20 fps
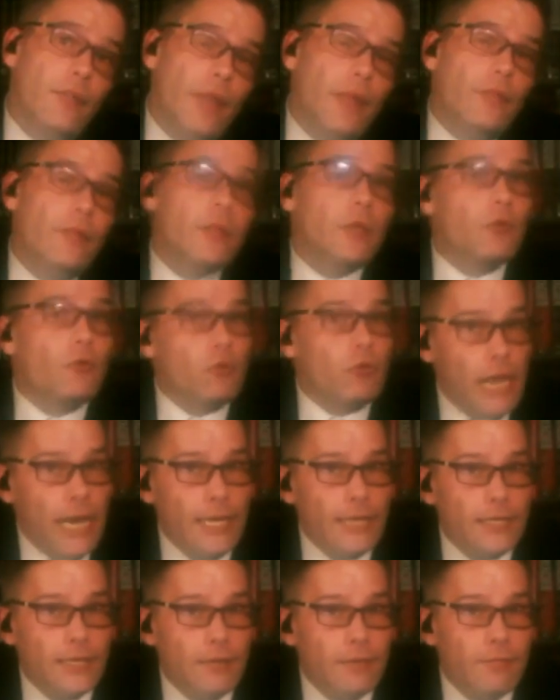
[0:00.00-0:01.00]
then the
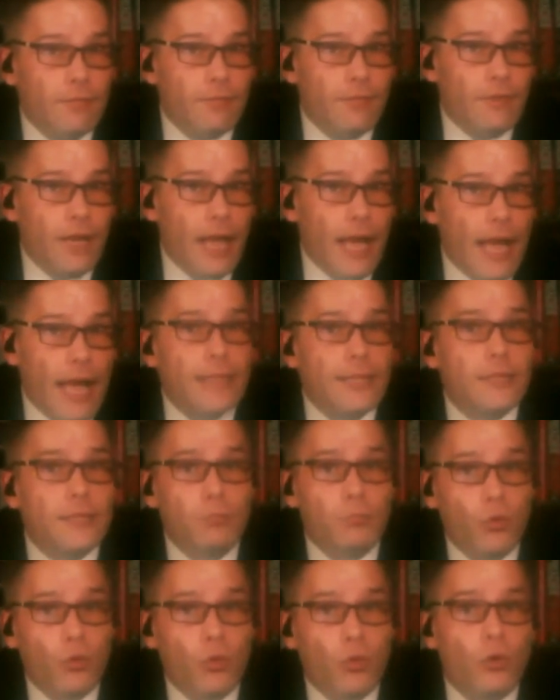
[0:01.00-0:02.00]
creative has
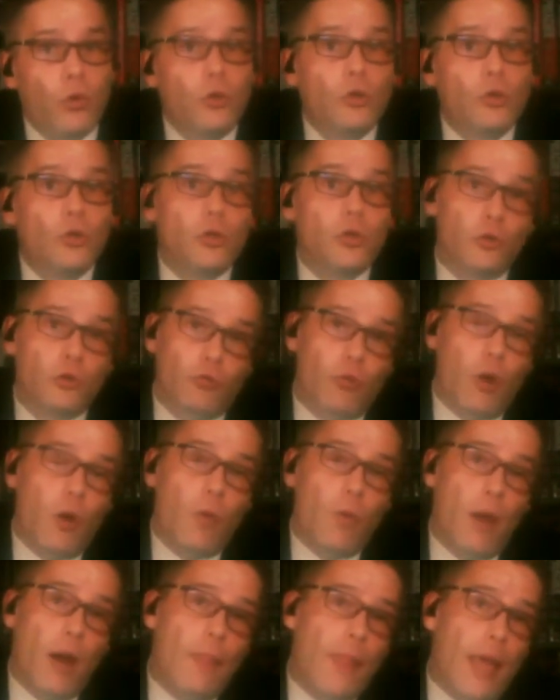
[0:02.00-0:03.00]
more
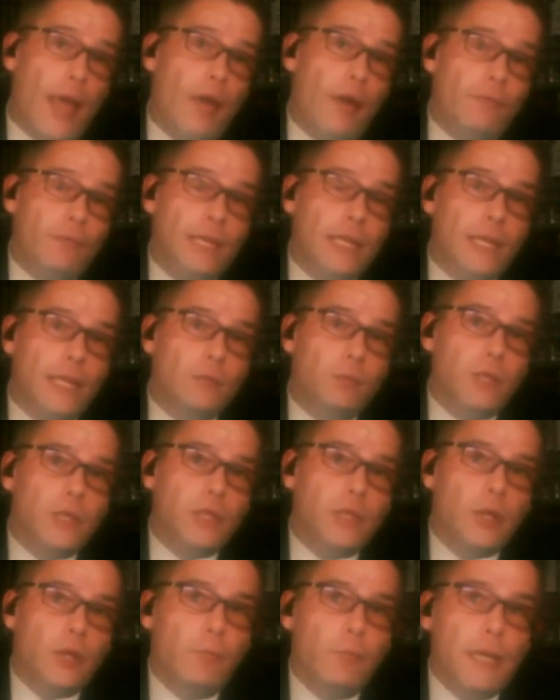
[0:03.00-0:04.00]
control. And that, I think that's why
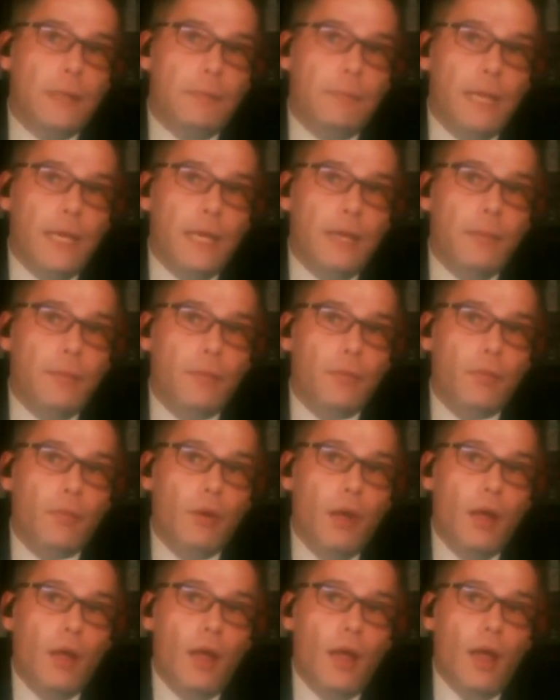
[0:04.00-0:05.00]
so many
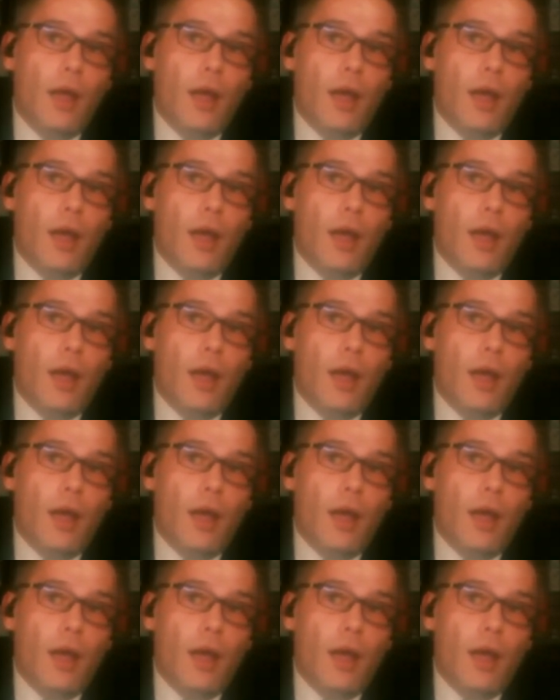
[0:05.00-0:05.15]
people